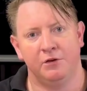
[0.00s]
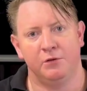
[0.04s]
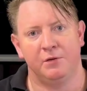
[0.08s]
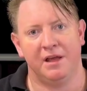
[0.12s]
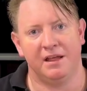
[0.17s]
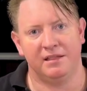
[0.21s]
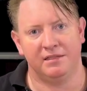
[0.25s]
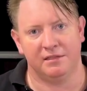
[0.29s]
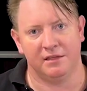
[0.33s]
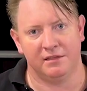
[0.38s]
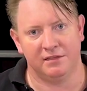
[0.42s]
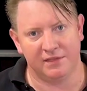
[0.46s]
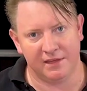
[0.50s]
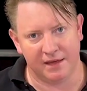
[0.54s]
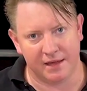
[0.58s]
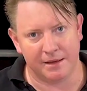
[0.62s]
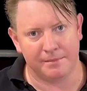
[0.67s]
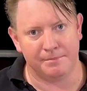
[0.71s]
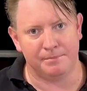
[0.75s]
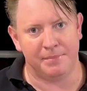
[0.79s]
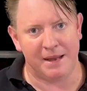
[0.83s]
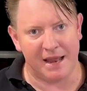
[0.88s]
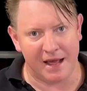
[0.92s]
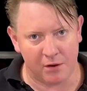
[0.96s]
you get the thicker
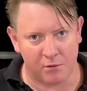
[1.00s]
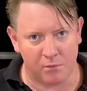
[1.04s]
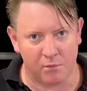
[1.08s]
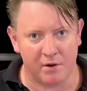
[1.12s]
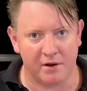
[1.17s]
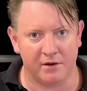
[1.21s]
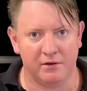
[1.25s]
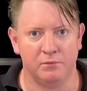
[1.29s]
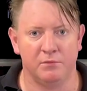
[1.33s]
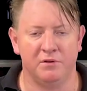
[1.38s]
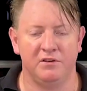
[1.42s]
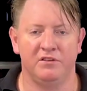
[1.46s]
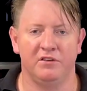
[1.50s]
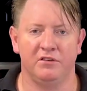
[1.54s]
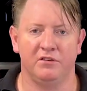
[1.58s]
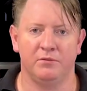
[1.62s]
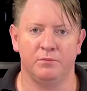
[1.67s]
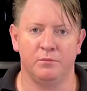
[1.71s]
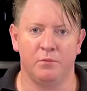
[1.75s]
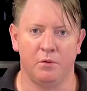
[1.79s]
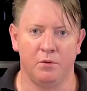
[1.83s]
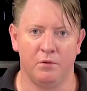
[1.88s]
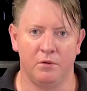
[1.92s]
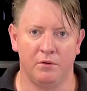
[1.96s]
black one, which is
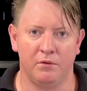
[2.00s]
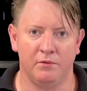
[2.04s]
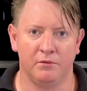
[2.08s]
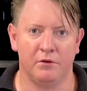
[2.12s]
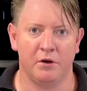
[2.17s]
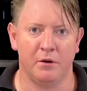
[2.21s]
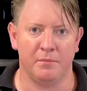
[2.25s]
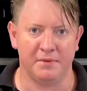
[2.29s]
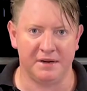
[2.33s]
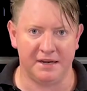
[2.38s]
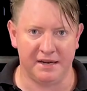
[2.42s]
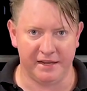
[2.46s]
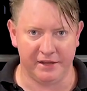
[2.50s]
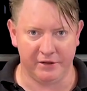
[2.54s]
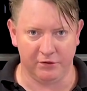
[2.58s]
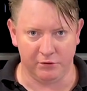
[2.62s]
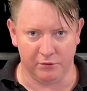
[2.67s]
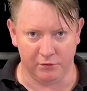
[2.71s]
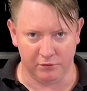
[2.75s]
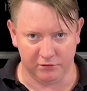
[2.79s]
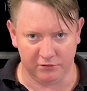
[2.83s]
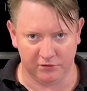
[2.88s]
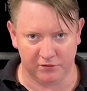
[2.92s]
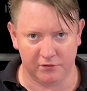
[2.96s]
more commonly
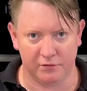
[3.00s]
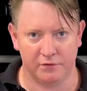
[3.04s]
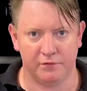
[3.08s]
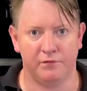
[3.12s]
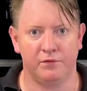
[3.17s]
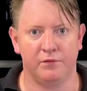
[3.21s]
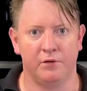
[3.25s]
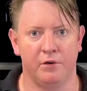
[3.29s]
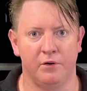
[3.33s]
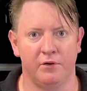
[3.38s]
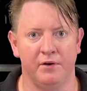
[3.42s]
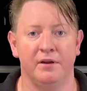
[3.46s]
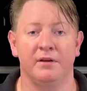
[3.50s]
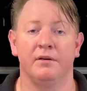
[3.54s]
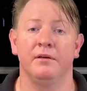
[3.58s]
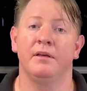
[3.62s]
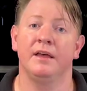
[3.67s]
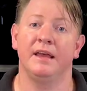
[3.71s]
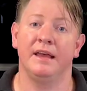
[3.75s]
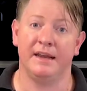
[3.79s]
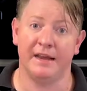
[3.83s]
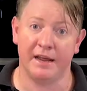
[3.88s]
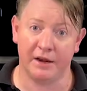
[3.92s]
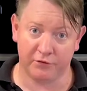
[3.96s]
used for
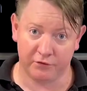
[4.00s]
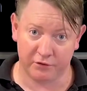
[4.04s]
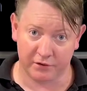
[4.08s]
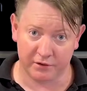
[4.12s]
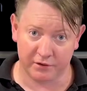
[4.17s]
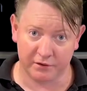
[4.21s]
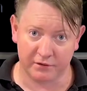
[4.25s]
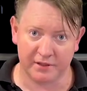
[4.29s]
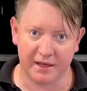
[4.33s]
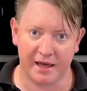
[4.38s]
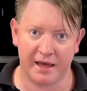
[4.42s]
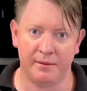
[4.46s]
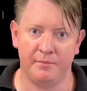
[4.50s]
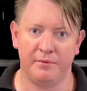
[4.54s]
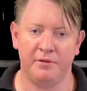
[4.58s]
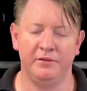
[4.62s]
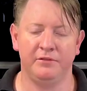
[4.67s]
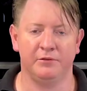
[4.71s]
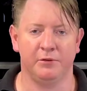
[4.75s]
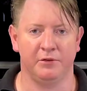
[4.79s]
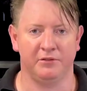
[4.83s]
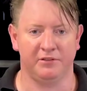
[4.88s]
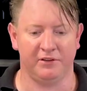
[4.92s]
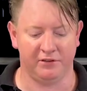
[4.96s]
electrical cables
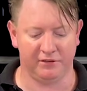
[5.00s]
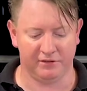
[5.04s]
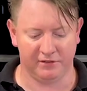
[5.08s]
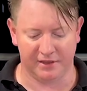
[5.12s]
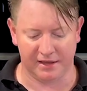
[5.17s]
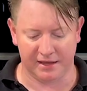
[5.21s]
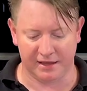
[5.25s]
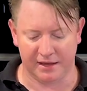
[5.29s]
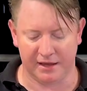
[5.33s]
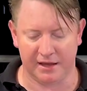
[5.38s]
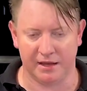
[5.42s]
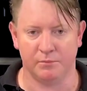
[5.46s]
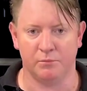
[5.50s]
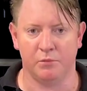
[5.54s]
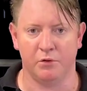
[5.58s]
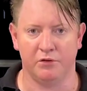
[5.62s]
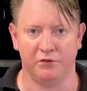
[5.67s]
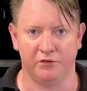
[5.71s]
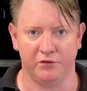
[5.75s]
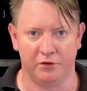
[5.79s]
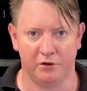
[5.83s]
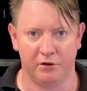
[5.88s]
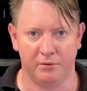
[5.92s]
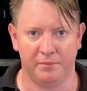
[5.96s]
because it's thicker and more
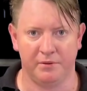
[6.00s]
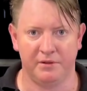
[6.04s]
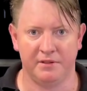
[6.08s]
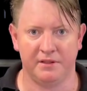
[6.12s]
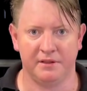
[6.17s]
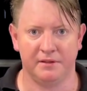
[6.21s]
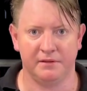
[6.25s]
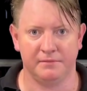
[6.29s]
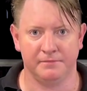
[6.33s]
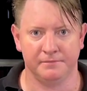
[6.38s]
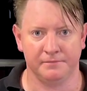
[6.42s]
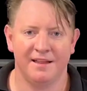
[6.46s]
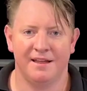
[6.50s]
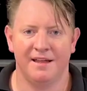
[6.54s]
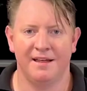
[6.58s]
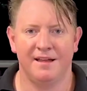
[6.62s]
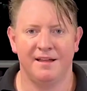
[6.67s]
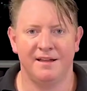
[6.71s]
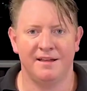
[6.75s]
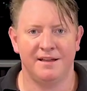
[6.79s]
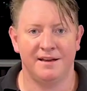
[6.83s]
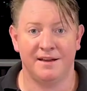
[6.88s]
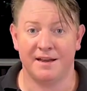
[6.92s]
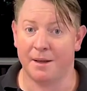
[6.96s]
durable.
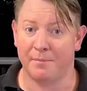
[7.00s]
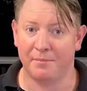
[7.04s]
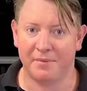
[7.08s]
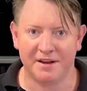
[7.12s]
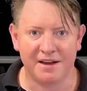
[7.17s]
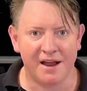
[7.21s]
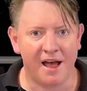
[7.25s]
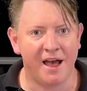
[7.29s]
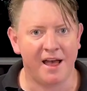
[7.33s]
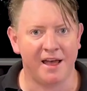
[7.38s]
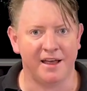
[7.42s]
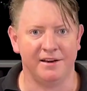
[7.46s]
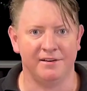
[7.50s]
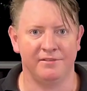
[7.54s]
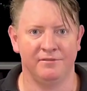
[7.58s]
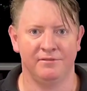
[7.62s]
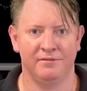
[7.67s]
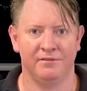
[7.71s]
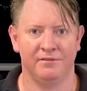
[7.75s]
Number 9,